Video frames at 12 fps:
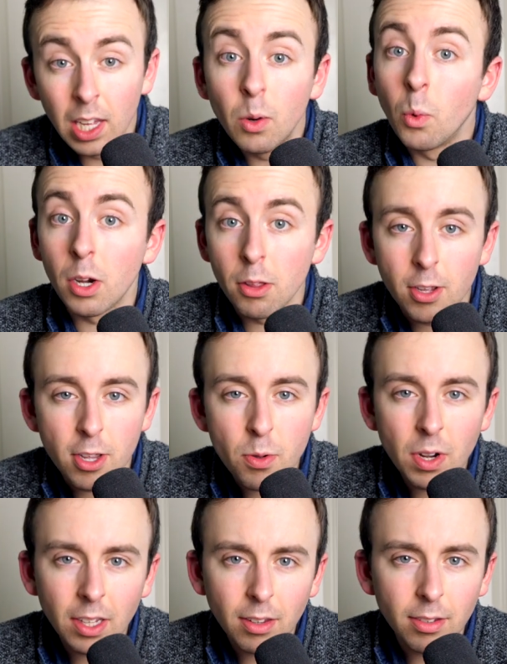What are the
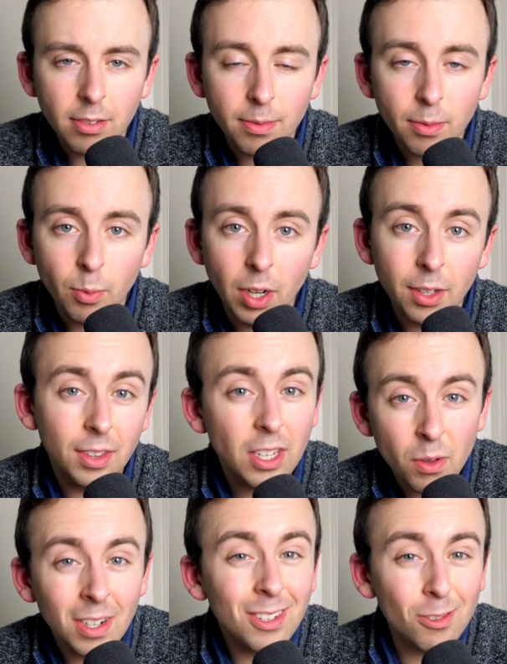units? Well, the
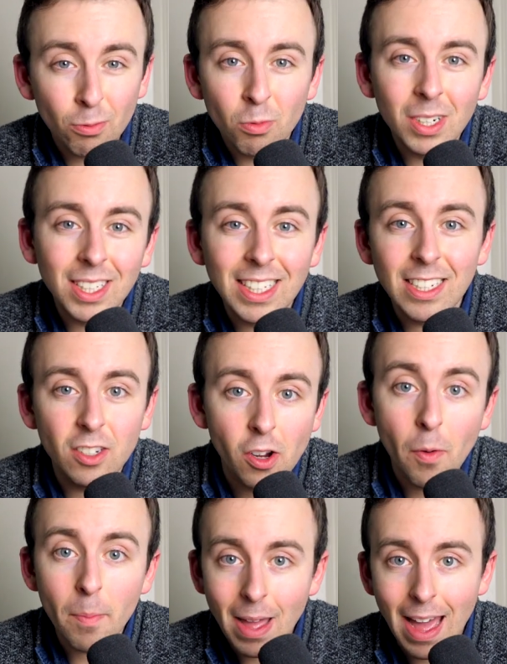units really
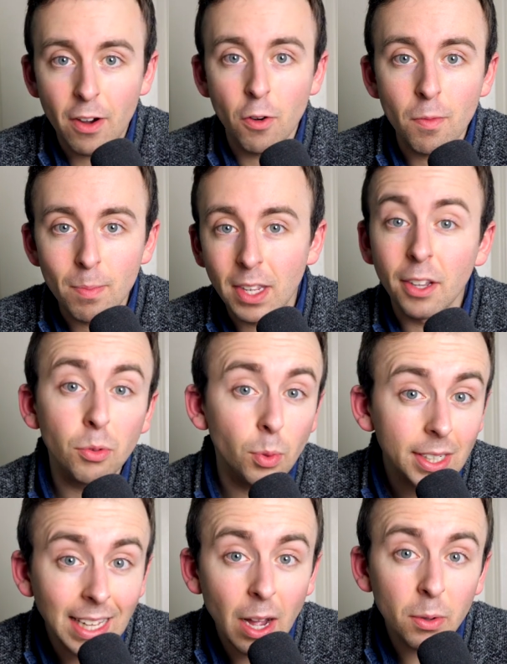don't matter because
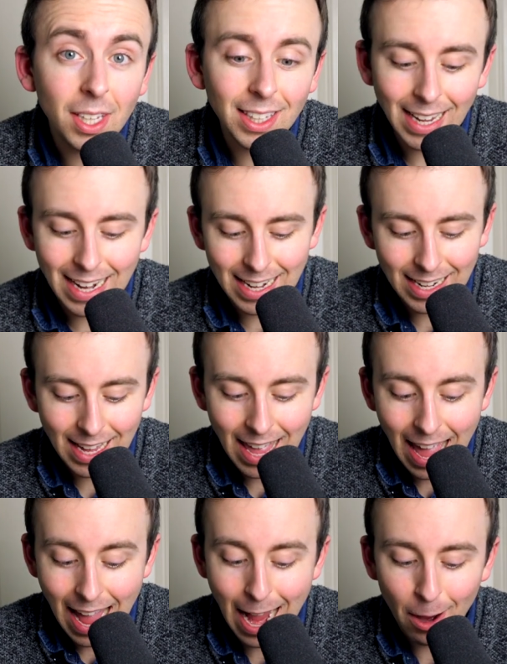we're calculating
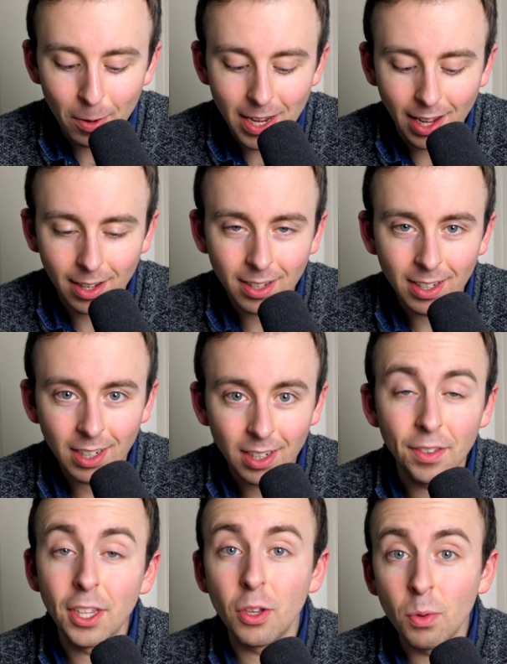area
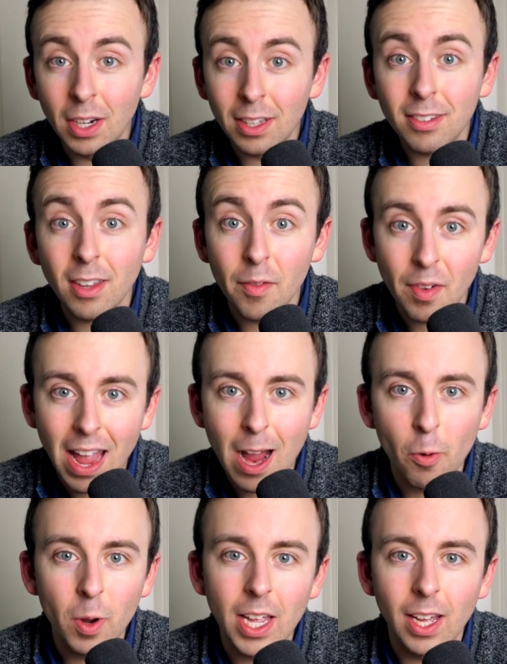the units of
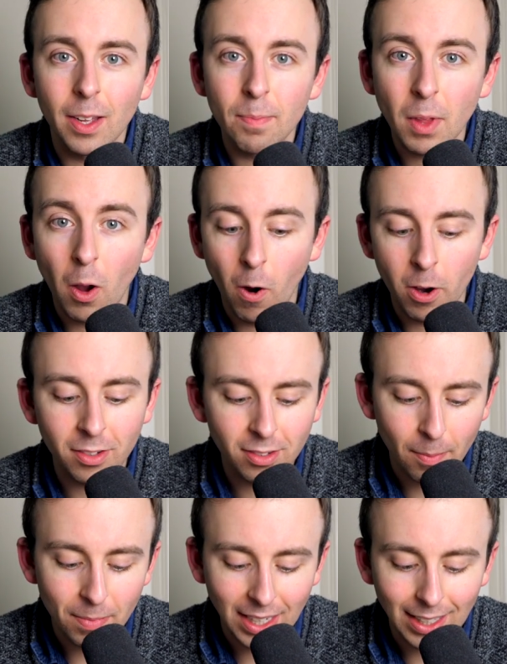area are
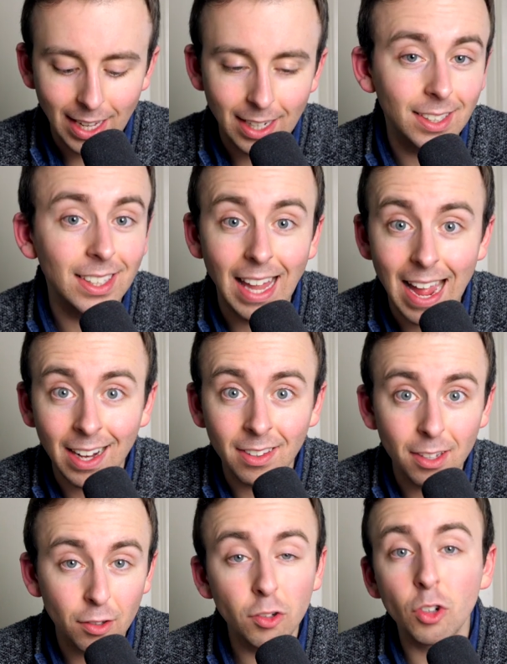something like
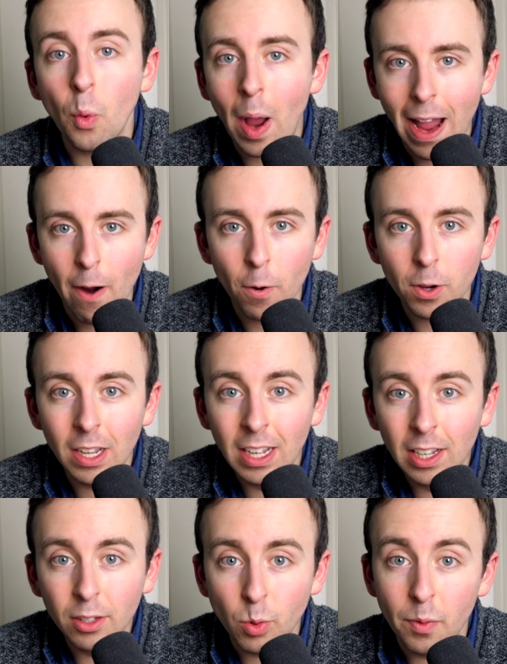length squared.
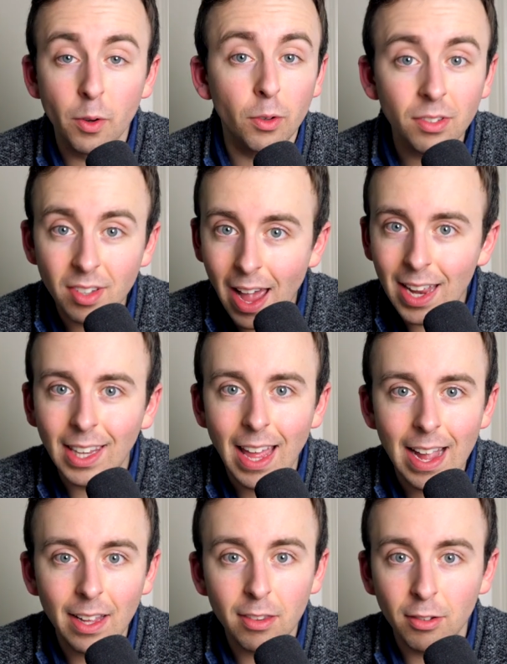So if your side
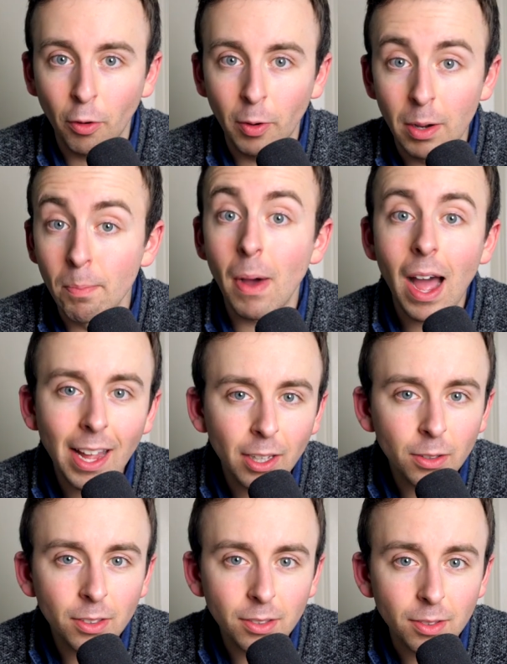lengths are in
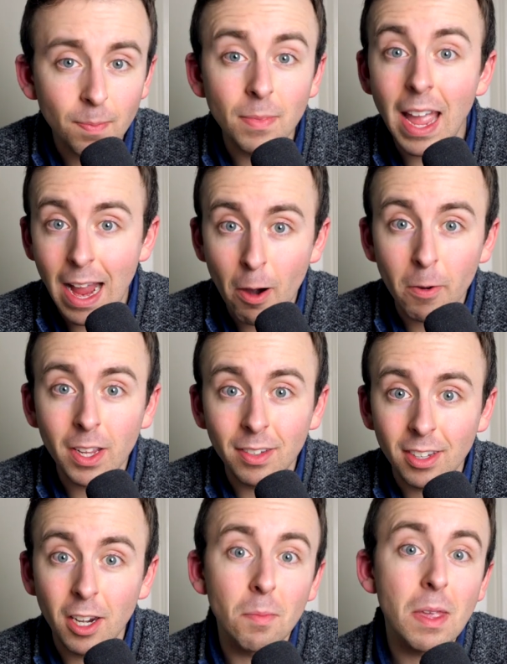miles, the area
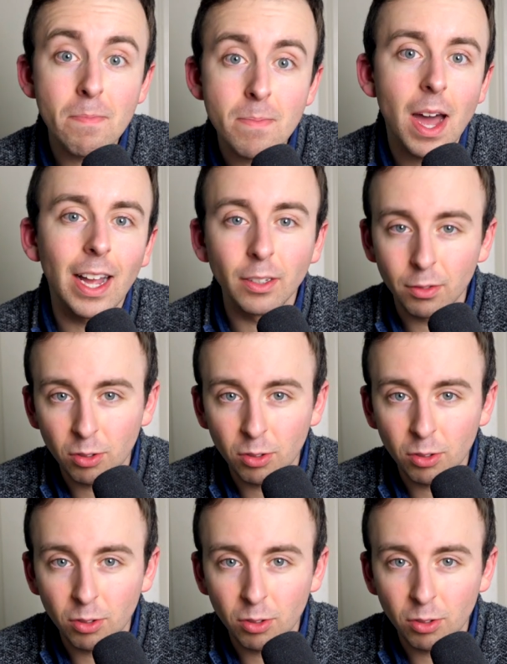is going to be miles